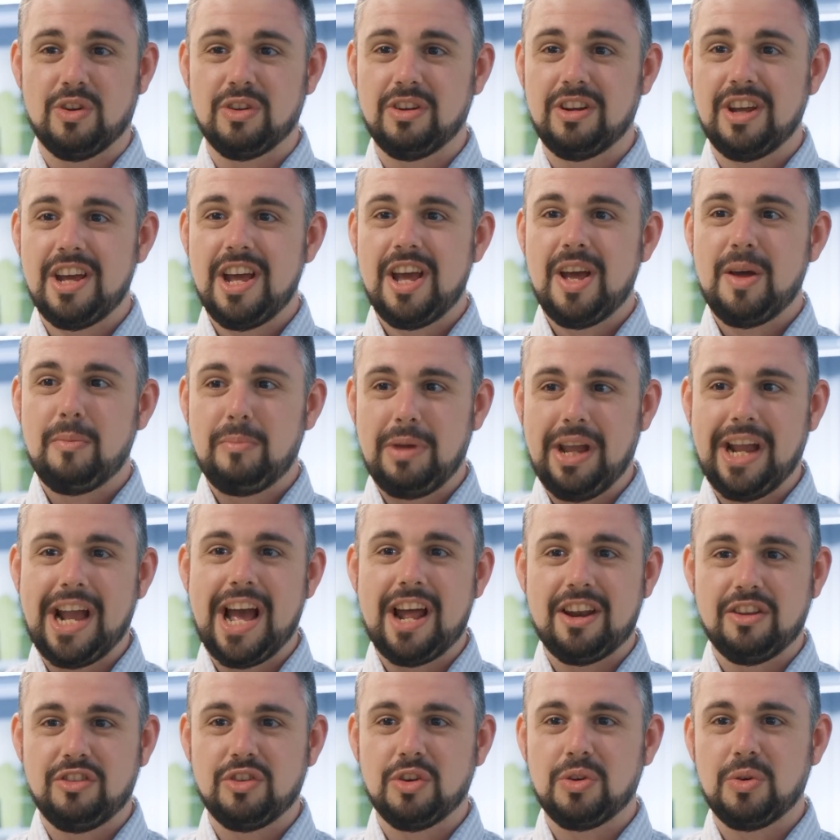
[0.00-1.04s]
on, being
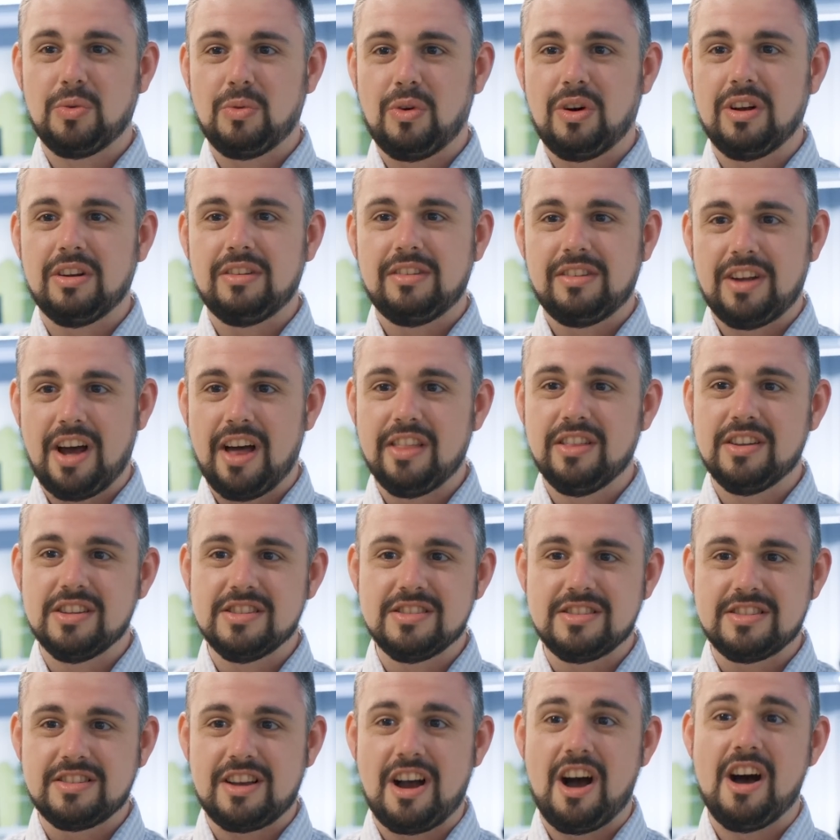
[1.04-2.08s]
able to do what
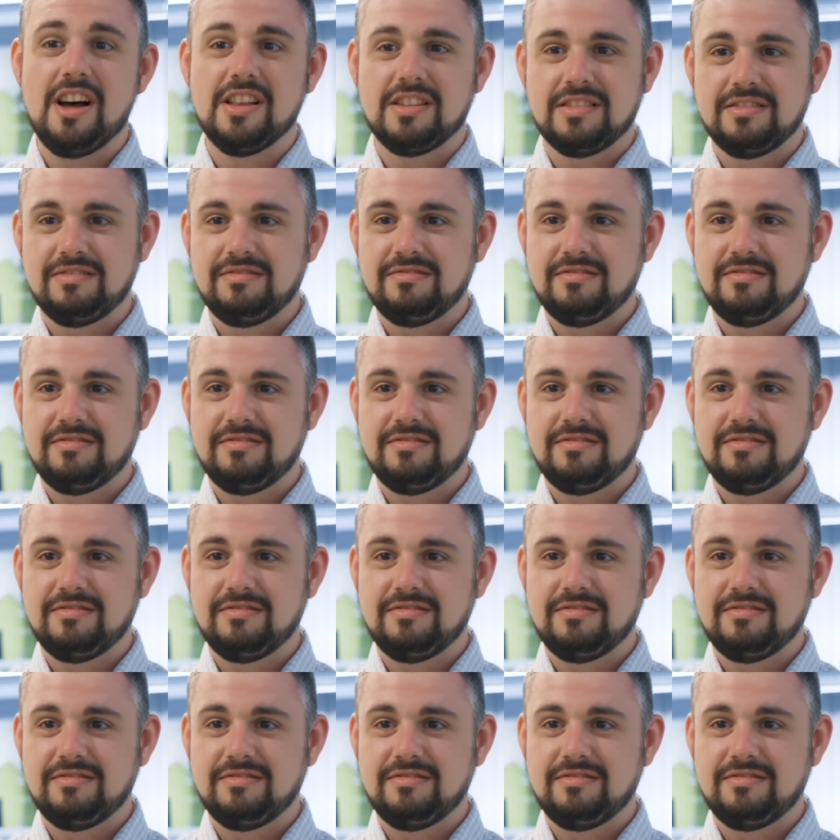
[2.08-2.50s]
others can't.